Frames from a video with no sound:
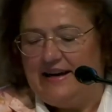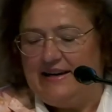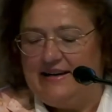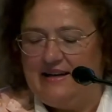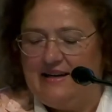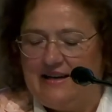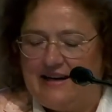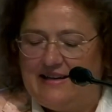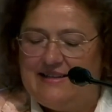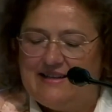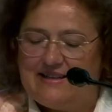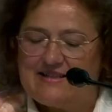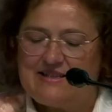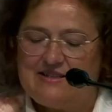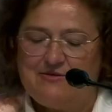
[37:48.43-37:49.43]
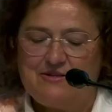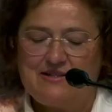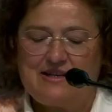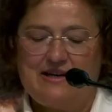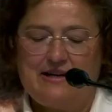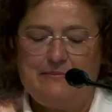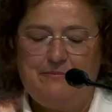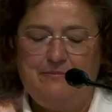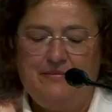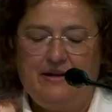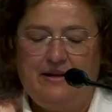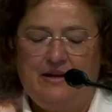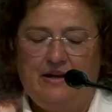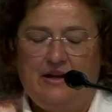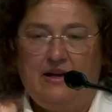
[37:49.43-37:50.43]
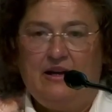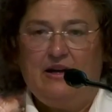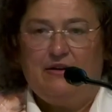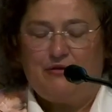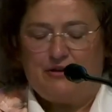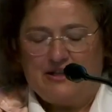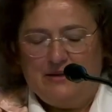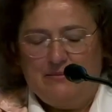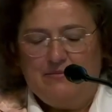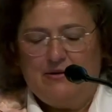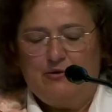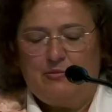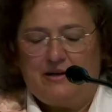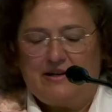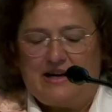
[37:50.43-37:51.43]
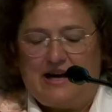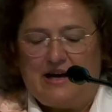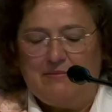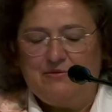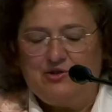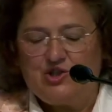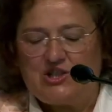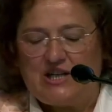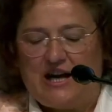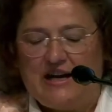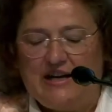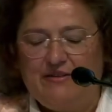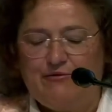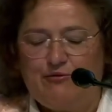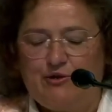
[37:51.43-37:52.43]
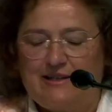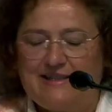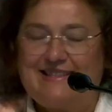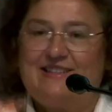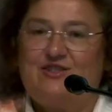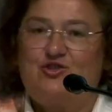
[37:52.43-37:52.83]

Stein probably adopted the relaxed relationship with her students,